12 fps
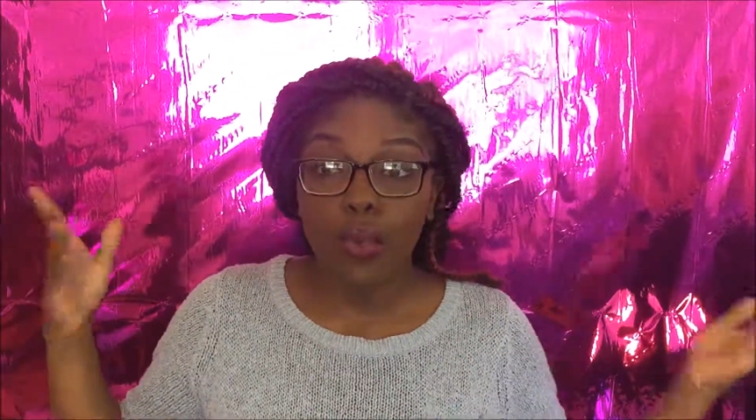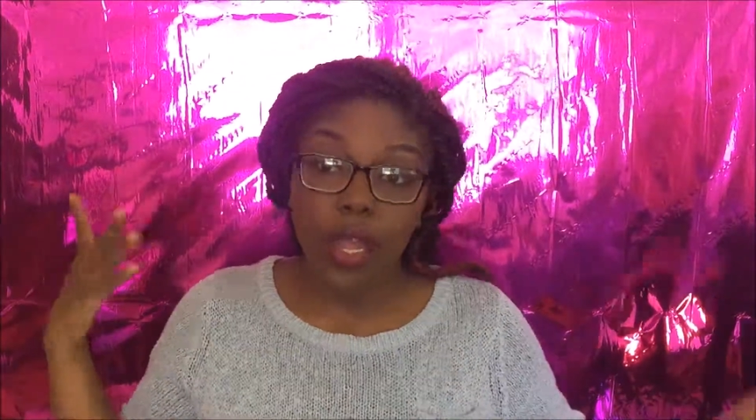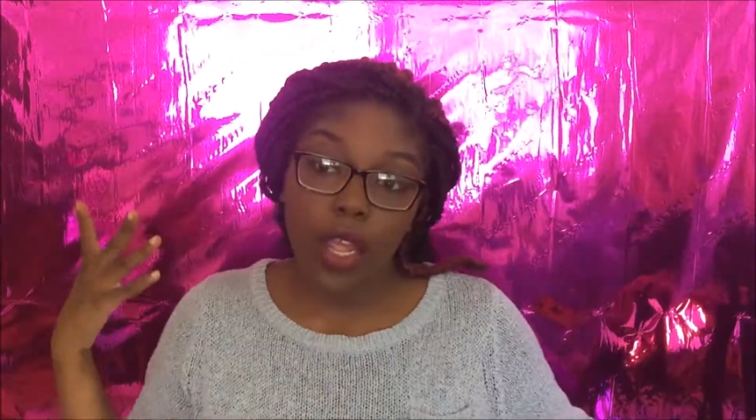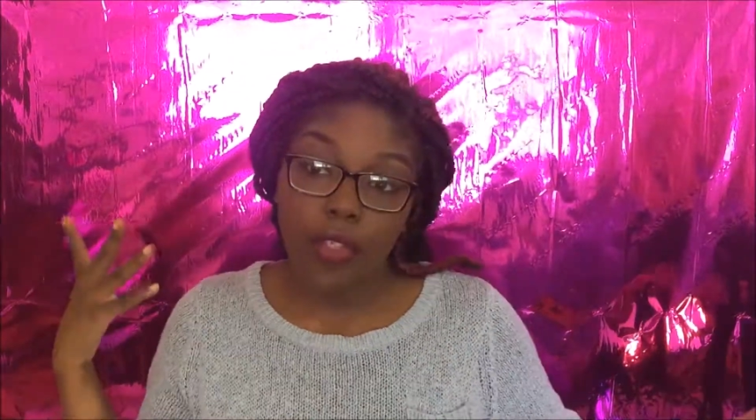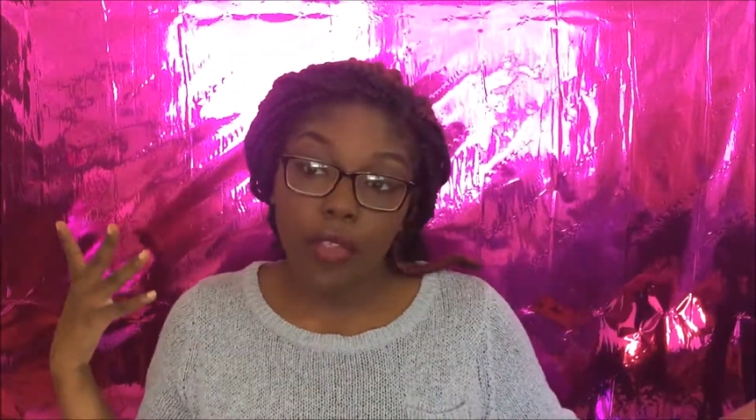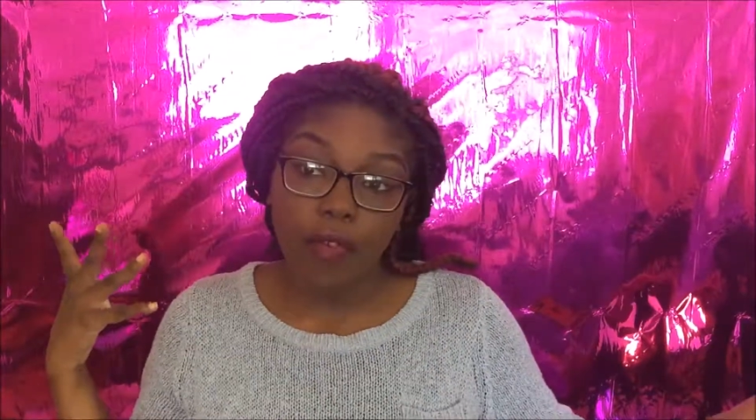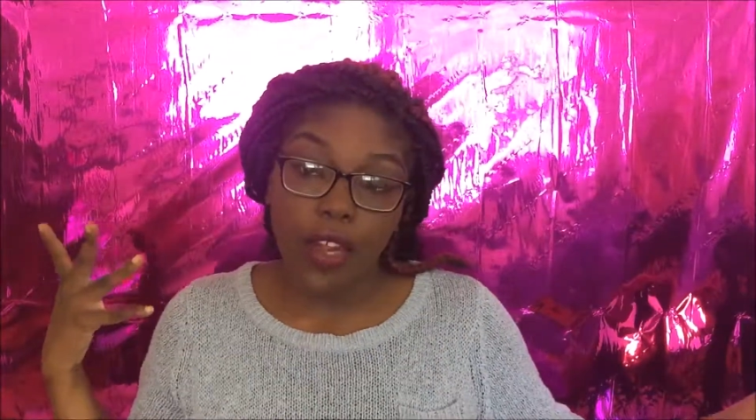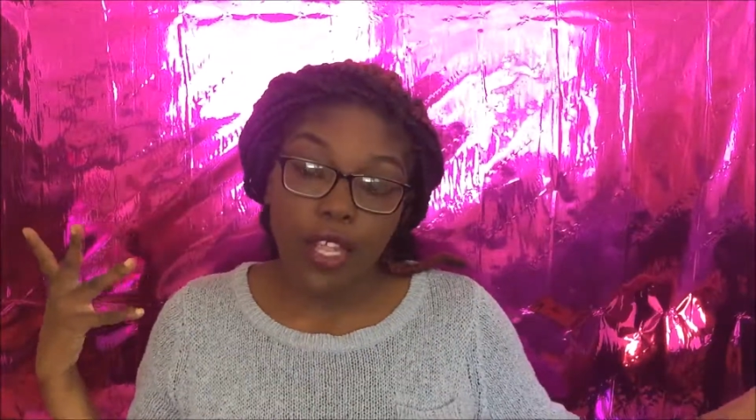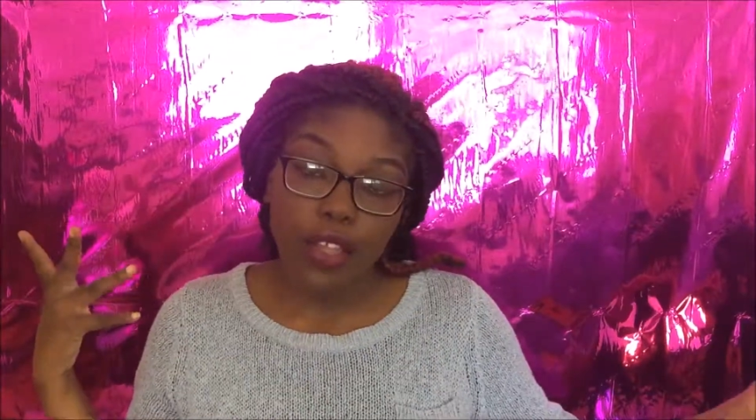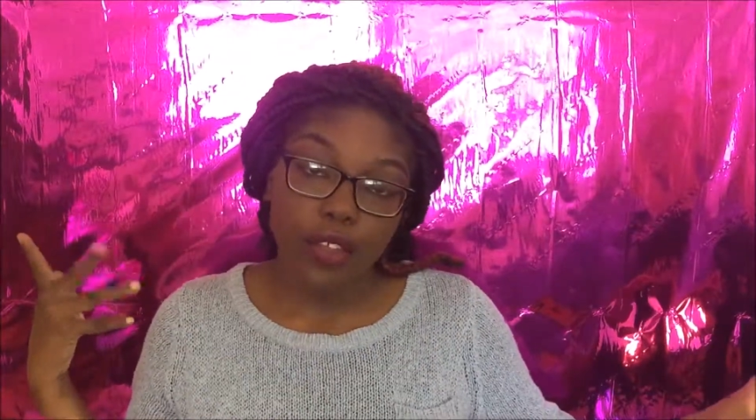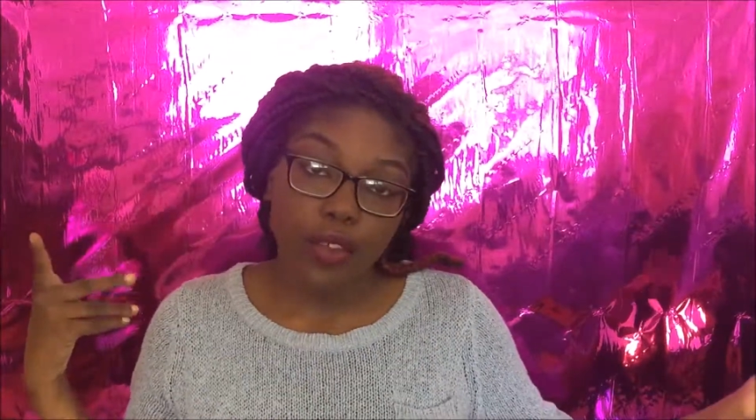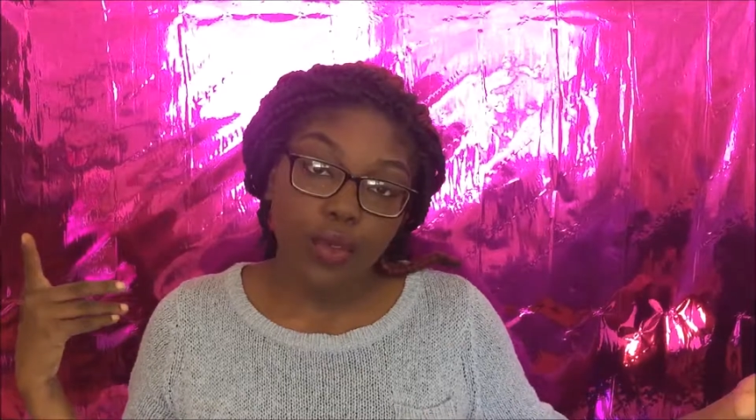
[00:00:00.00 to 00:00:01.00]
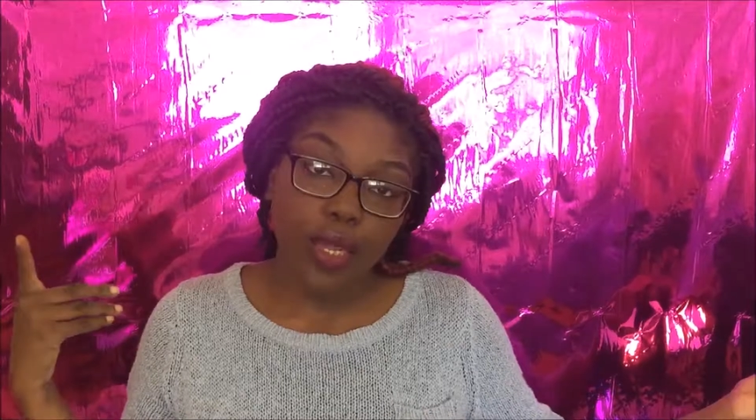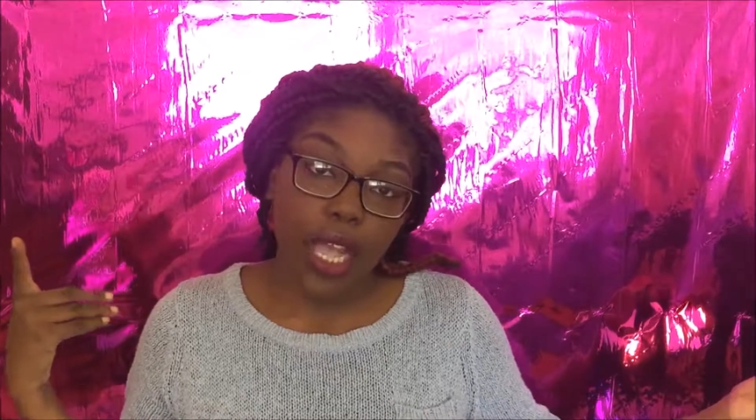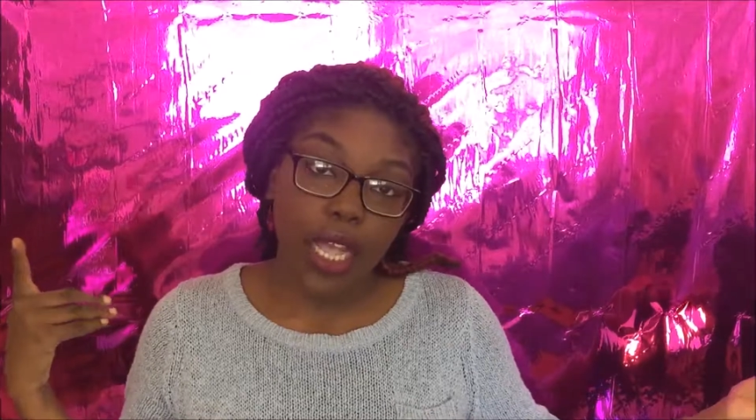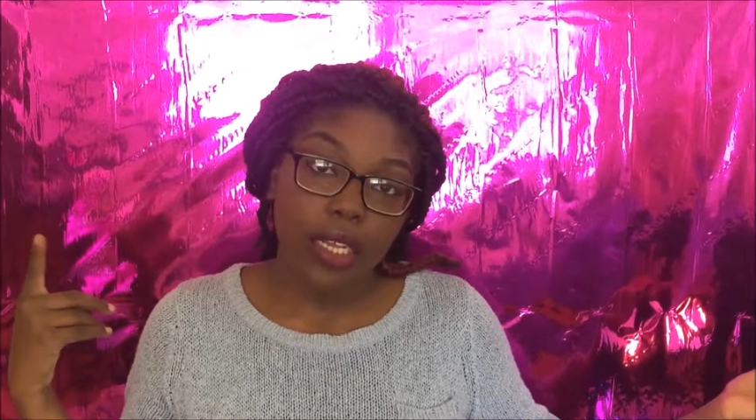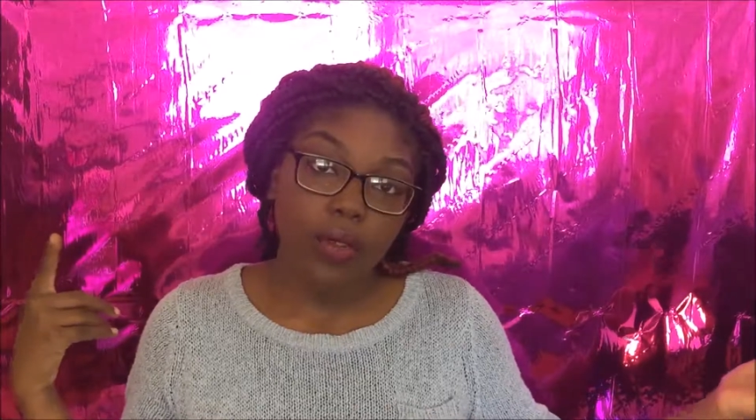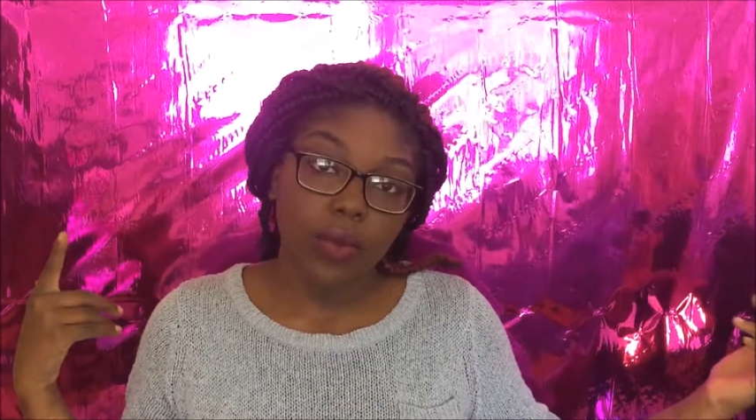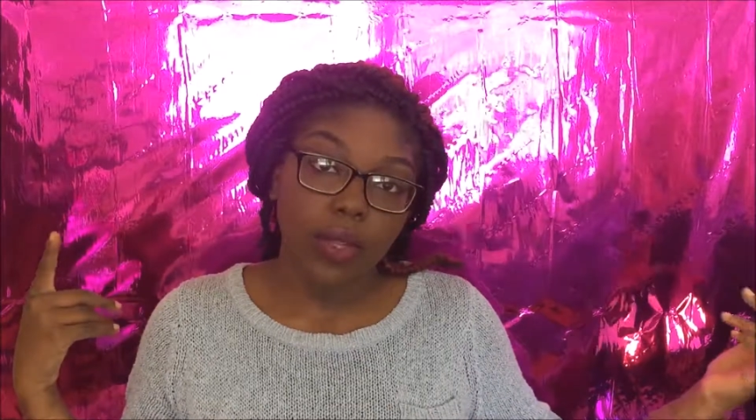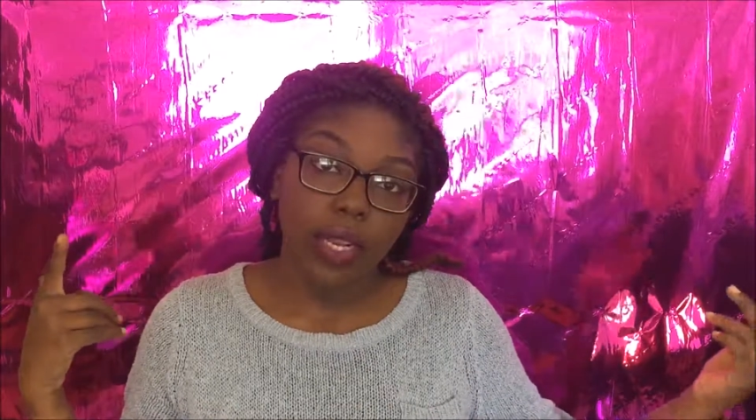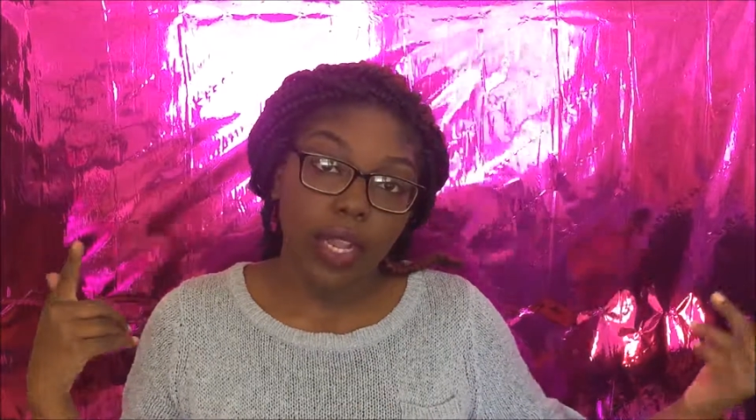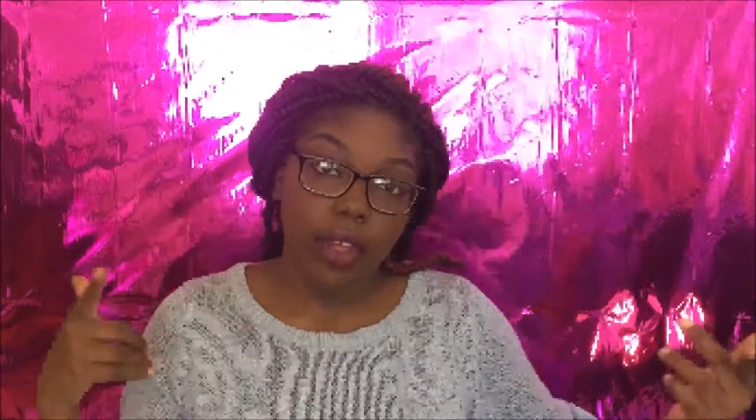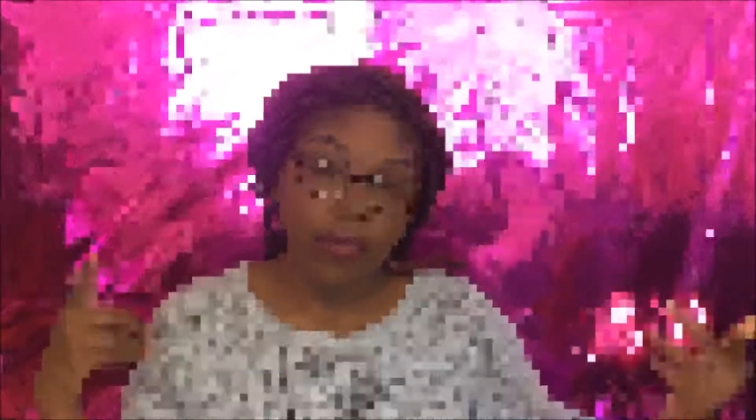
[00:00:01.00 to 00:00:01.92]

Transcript: what other videos you guys would